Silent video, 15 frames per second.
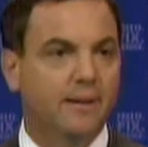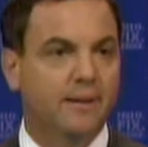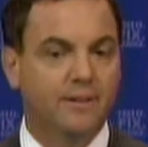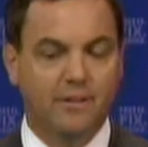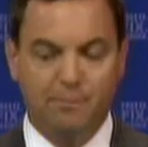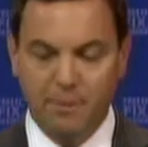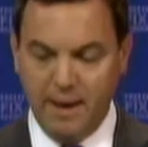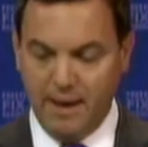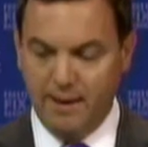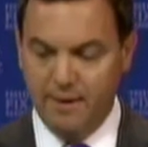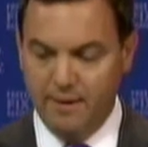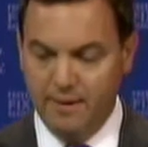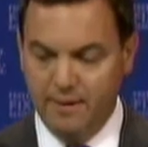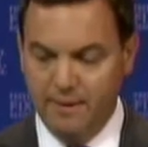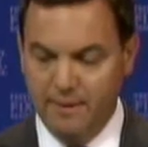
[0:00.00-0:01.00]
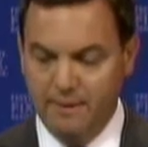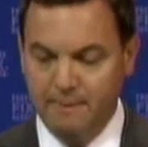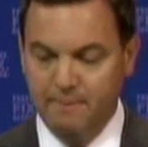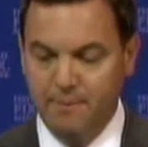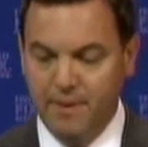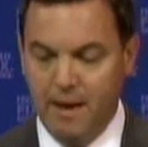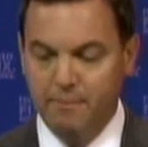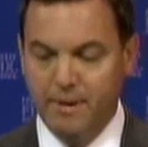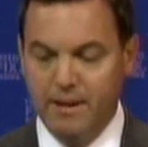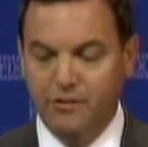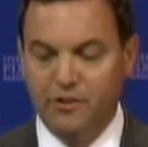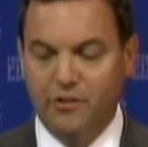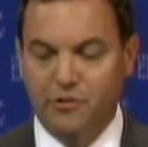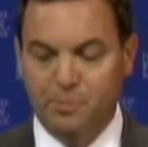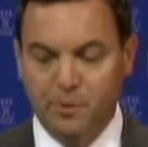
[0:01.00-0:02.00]
to pay. That
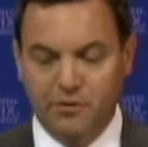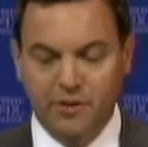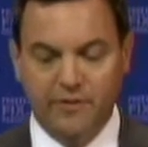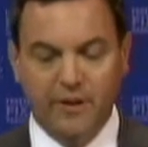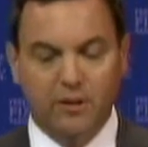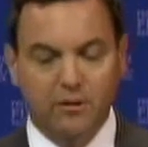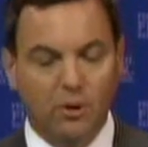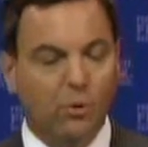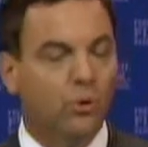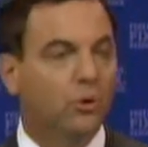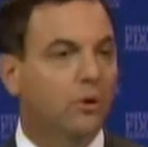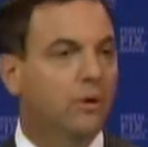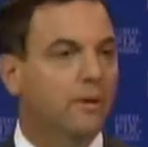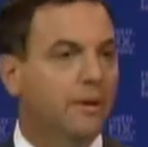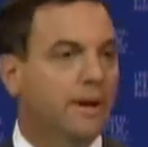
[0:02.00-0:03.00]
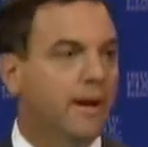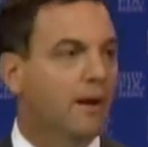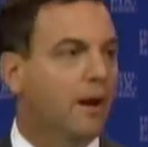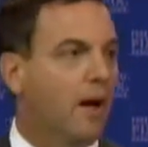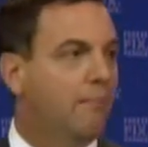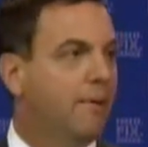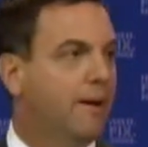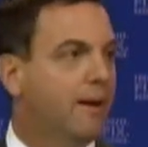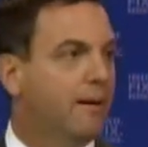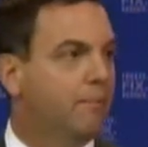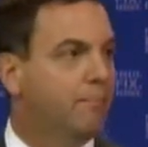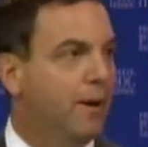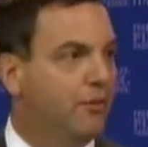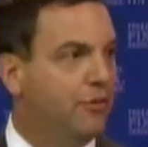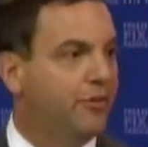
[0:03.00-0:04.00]
means that specific local, economic,
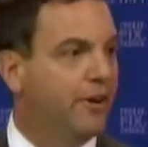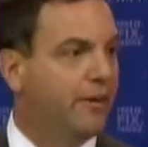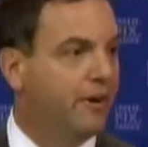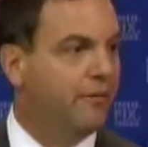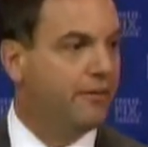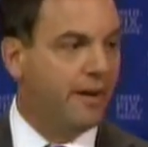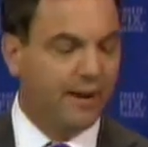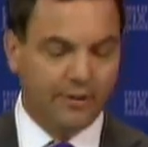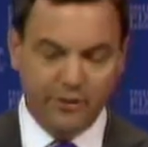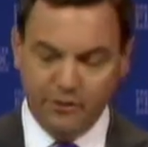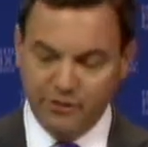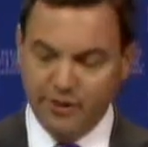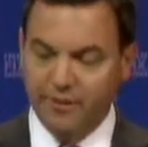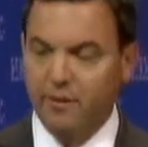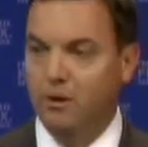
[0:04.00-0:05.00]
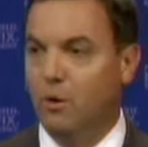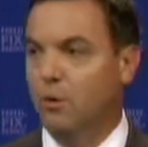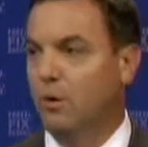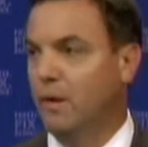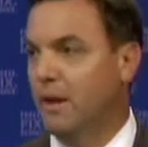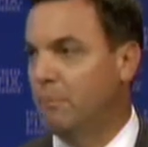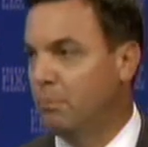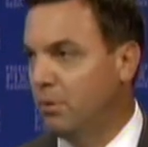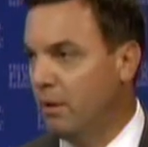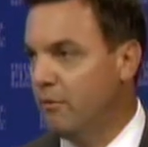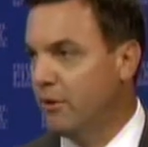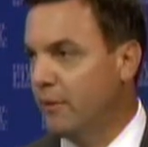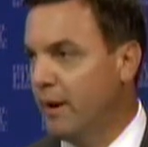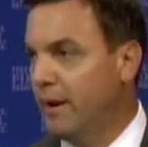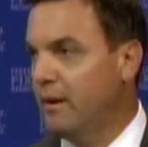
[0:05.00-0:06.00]
and budgetary factors like the local
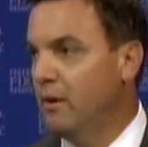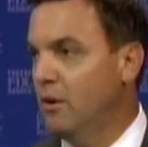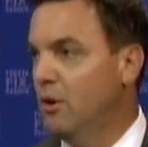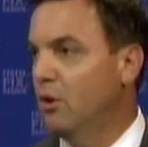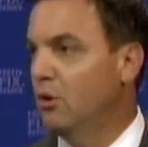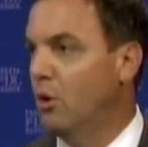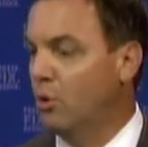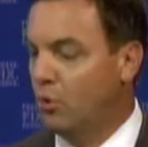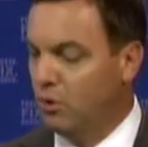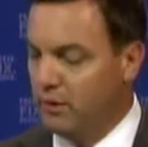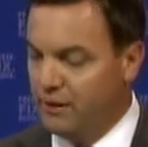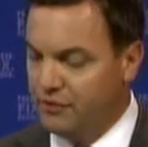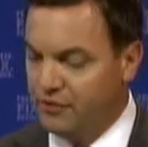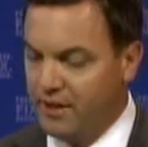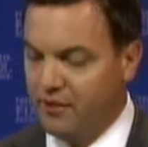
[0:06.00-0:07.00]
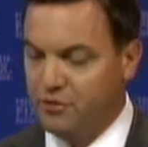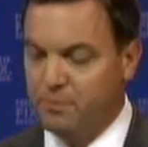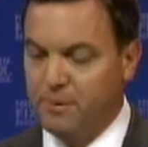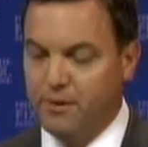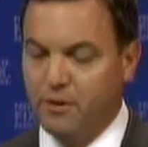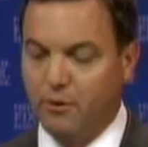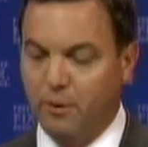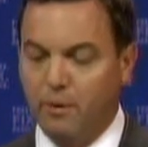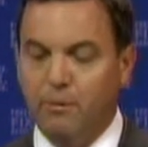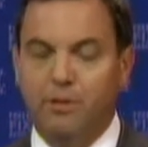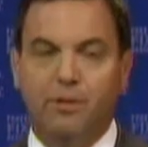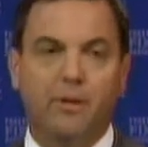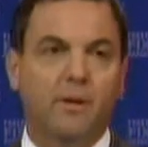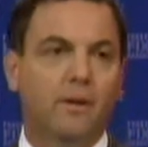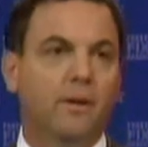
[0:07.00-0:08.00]
unemployment rate, local assessment
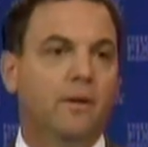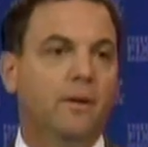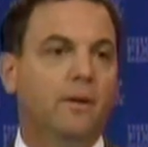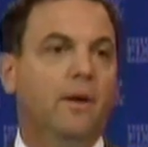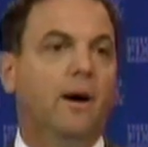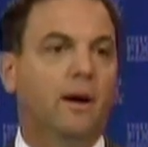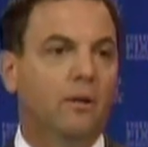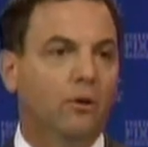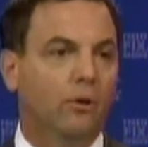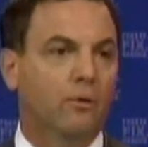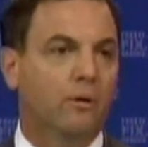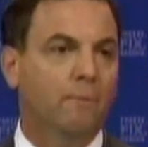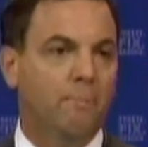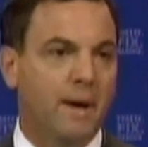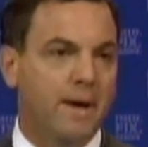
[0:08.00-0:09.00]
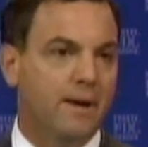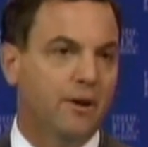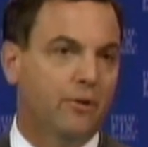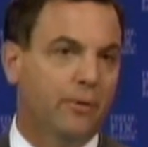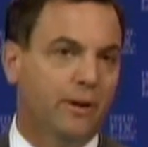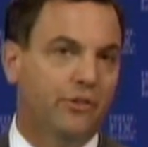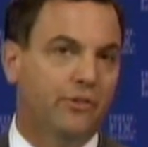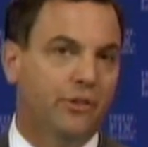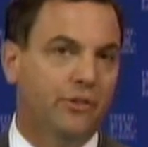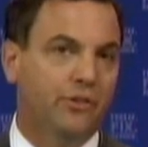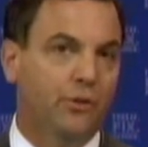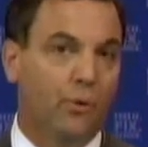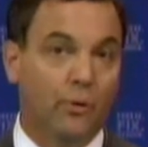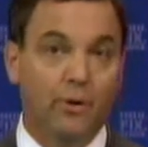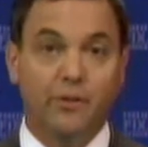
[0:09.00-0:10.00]
growth, local pay increases
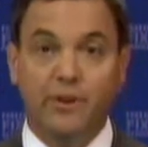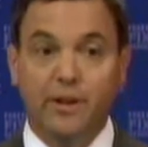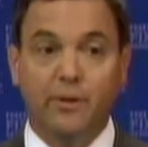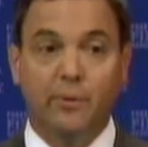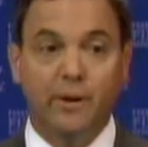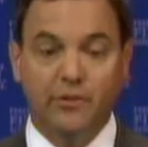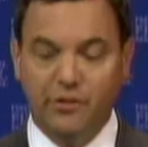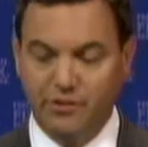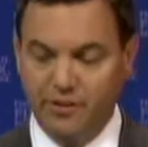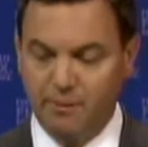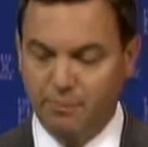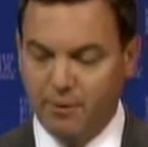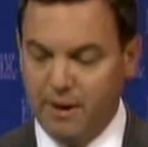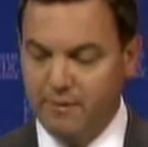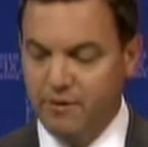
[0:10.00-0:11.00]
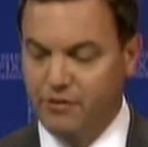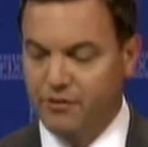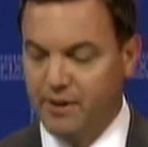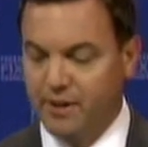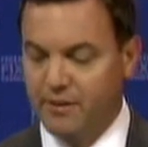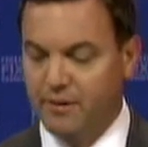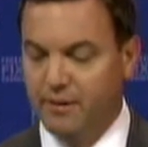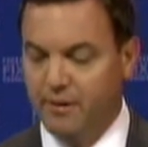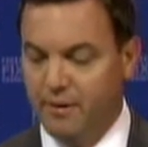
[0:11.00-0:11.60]
or decreases in the private sector